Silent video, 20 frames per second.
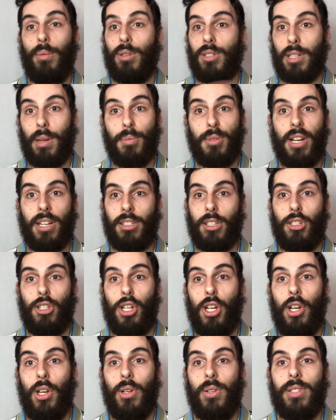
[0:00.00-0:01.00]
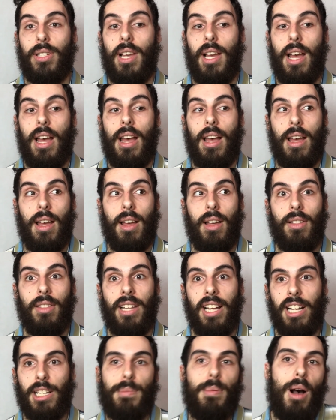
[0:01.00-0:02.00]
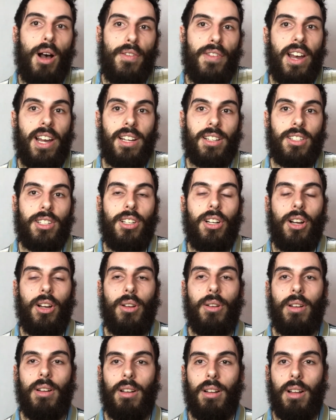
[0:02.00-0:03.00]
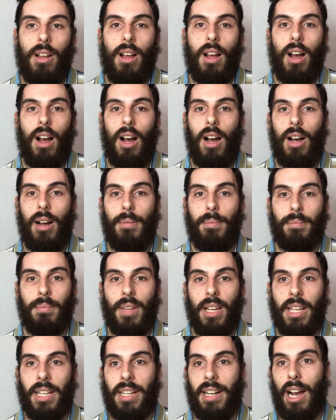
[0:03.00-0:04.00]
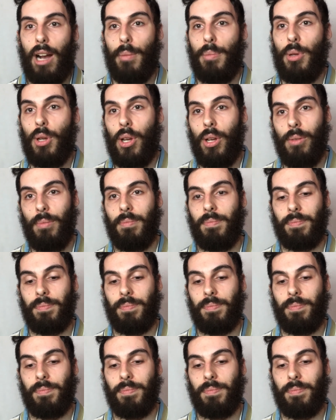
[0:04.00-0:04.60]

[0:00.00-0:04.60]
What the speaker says: subject to choose, then it's perfect, you know. It can help you.